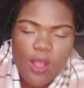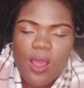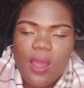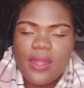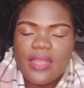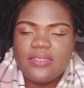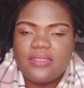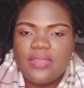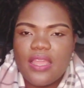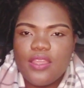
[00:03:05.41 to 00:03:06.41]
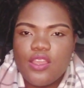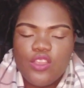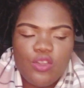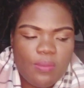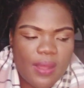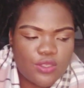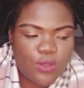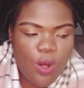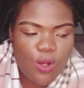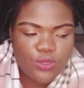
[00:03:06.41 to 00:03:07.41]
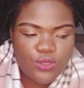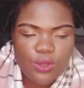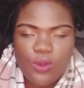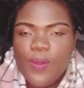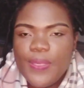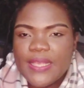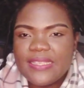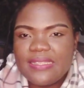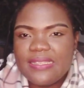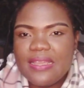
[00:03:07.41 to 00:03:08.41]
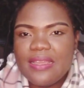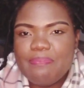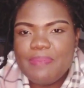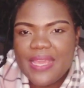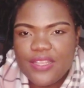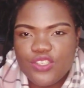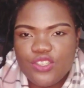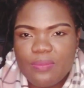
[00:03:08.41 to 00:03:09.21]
God is saying you must also see peace.